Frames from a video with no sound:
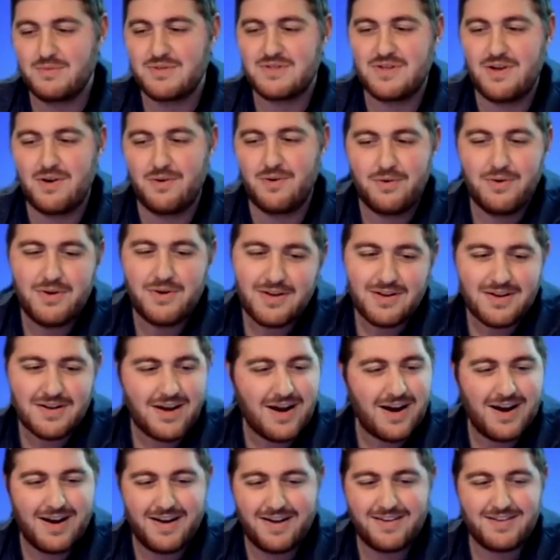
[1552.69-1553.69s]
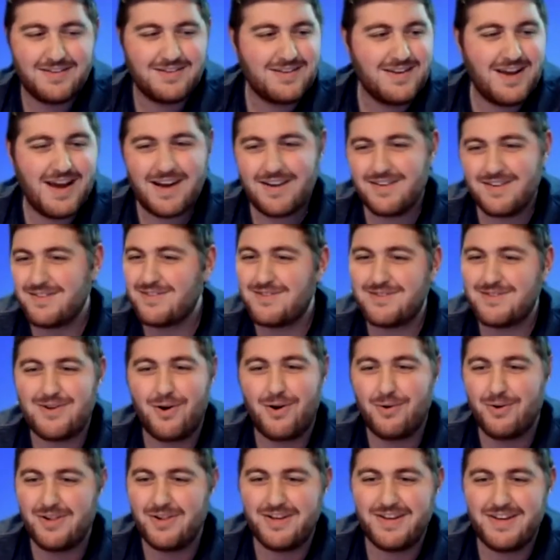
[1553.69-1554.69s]
So yeah,
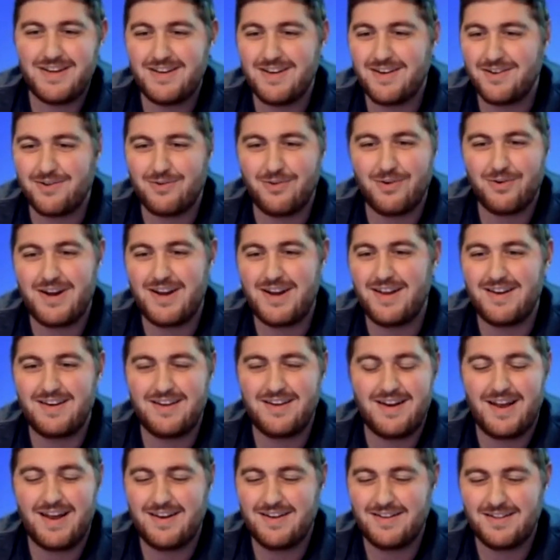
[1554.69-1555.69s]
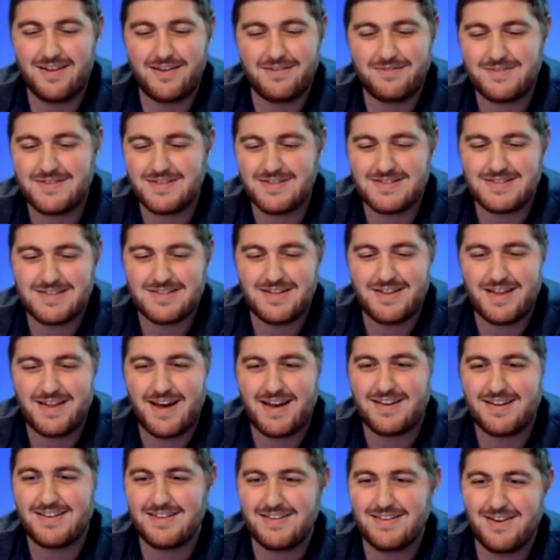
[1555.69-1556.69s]
totally agree and love to see
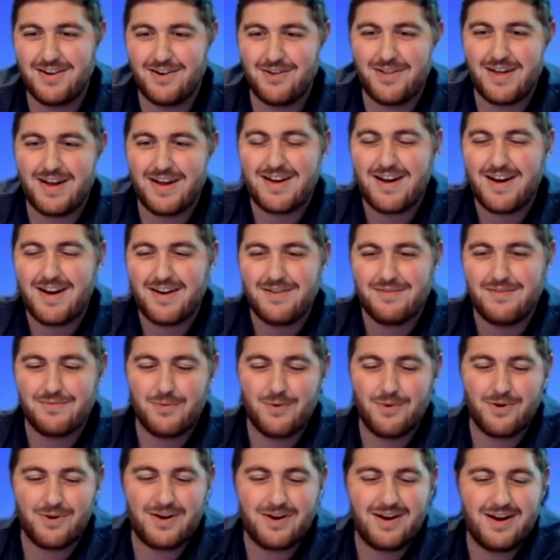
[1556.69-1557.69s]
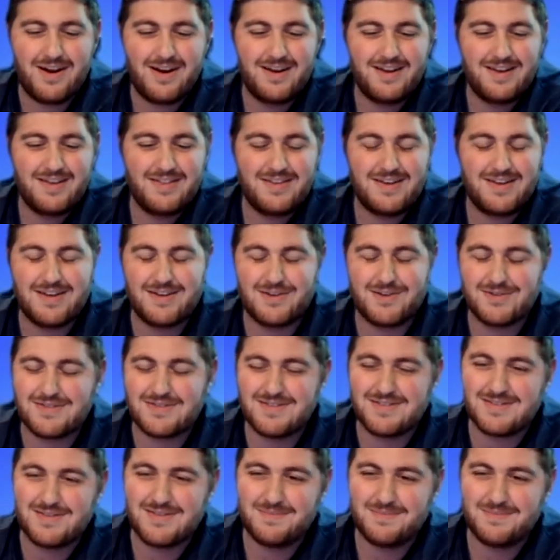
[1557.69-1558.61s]
that that kind of work in the ecosystem.